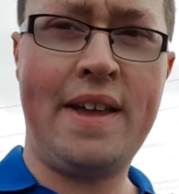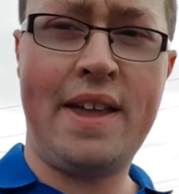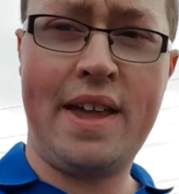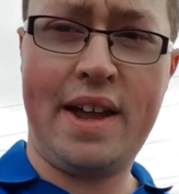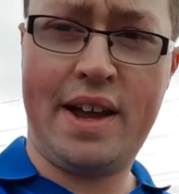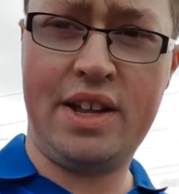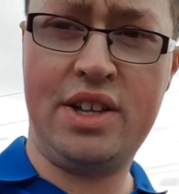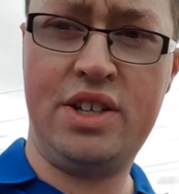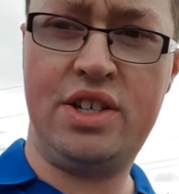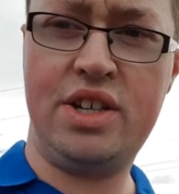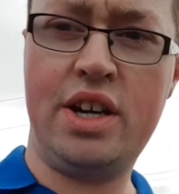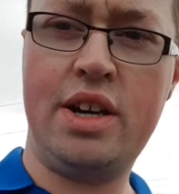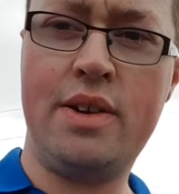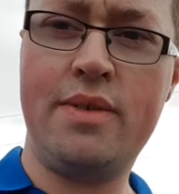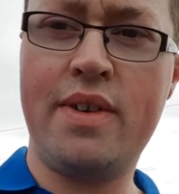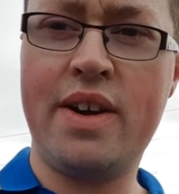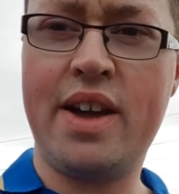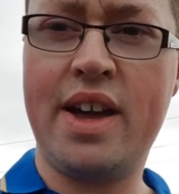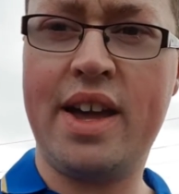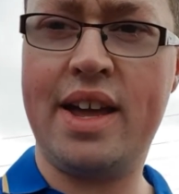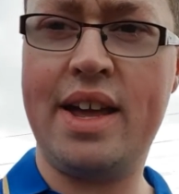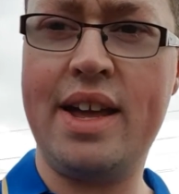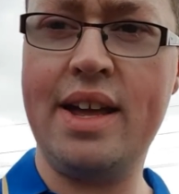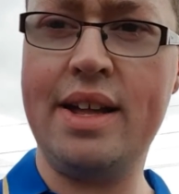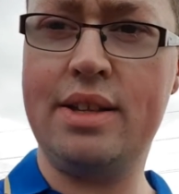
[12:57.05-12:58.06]
you can
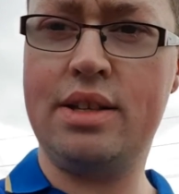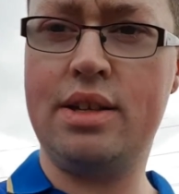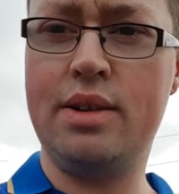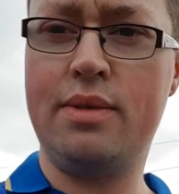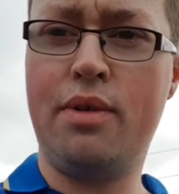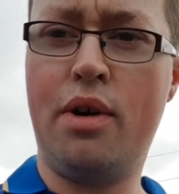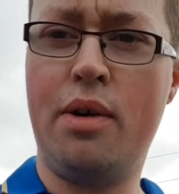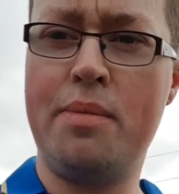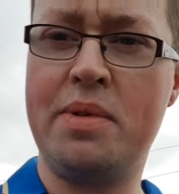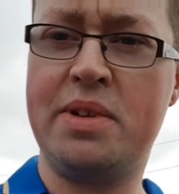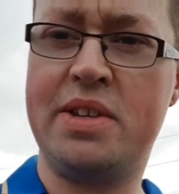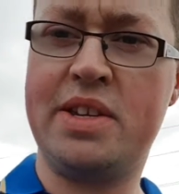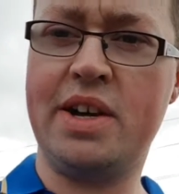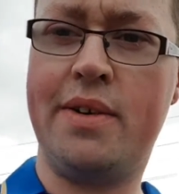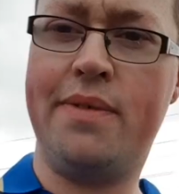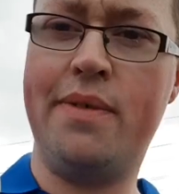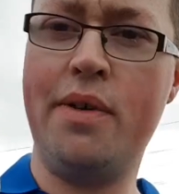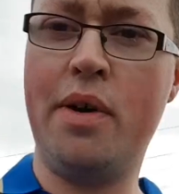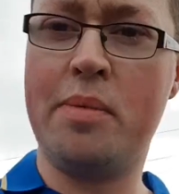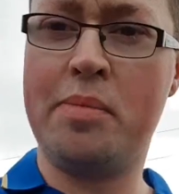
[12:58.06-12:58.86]
generate heat to warm yourself